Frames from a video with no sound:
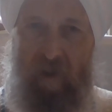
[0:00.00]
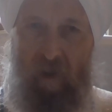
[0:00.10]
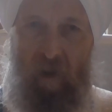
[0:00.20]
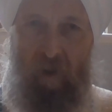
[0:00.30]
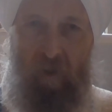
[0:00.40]

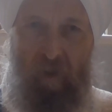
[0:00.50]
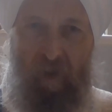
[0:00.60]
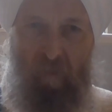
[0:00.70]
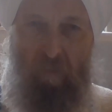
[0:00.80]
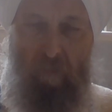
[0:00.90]
you
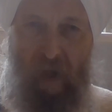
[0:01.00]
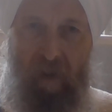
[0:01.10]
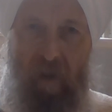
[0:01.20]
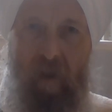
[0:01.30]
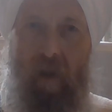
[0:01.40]
take
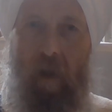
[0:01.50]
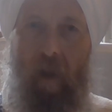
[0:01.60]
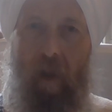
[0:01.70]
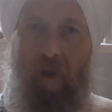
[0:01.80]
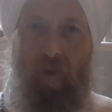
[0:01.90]
muck
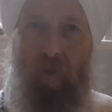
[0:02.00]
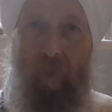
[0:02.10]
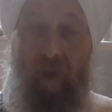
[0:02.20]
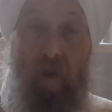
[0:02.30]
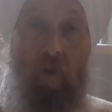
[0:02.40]
and you
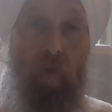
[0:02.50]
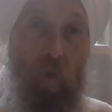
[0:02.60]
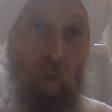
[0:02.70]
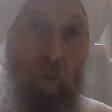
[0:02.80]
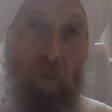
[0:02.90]
make it into
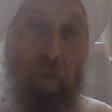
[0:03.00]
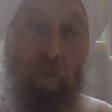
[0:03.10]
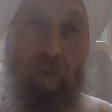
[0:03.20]
gold.